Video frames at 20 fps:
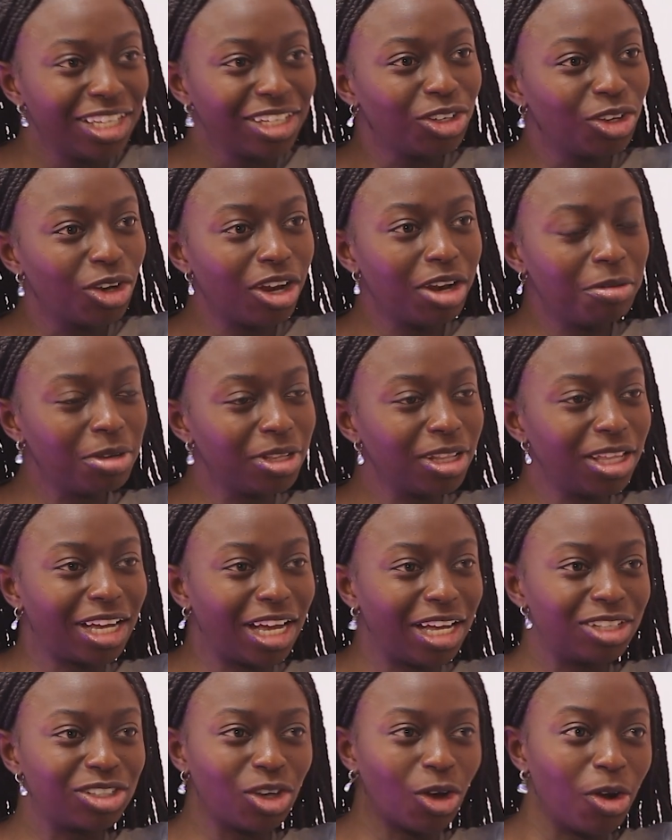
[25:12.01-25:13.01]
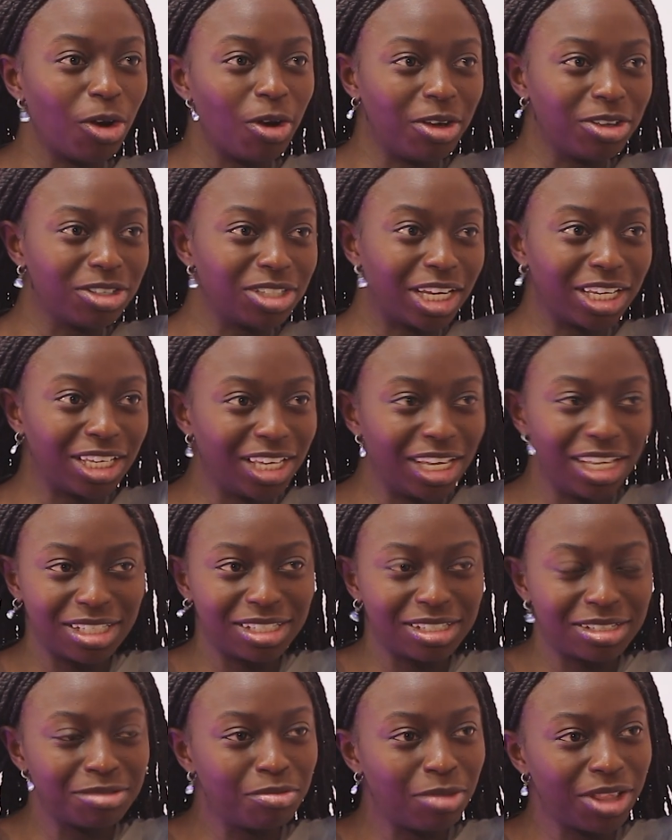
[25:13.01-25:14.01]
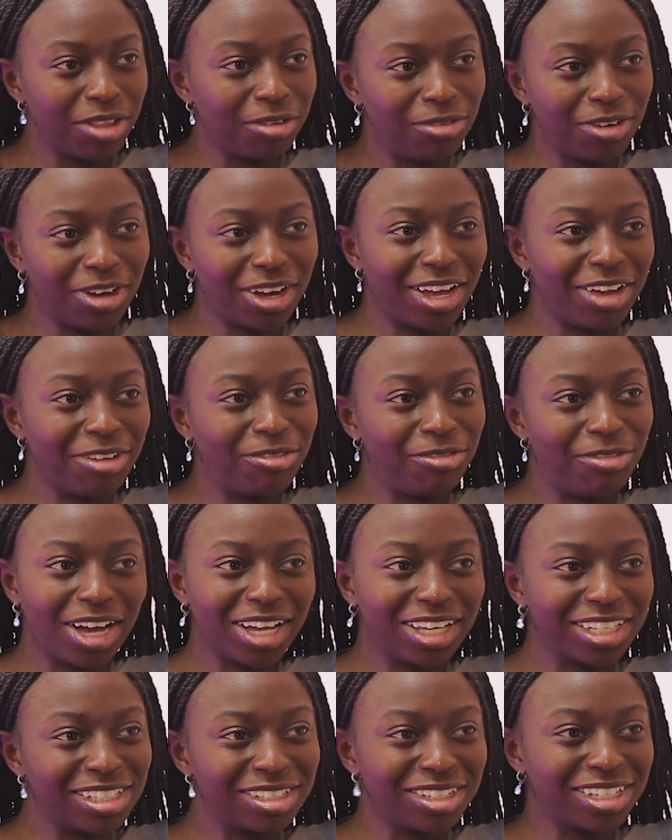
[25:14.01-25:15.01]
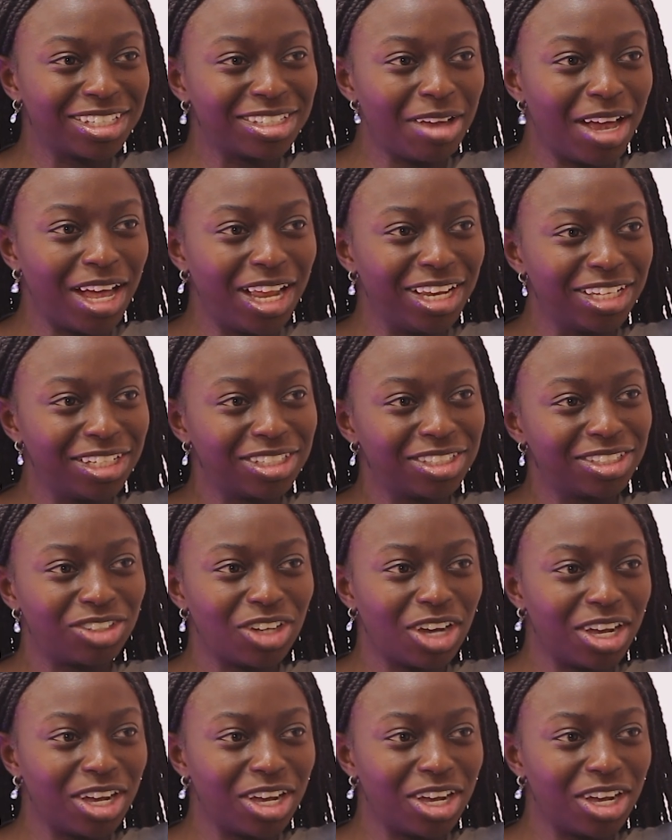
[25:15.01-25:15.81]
You know what I mean? Like, uh-huh. I told him, I was like, yes, motherfucker, I fucking speak Spanish.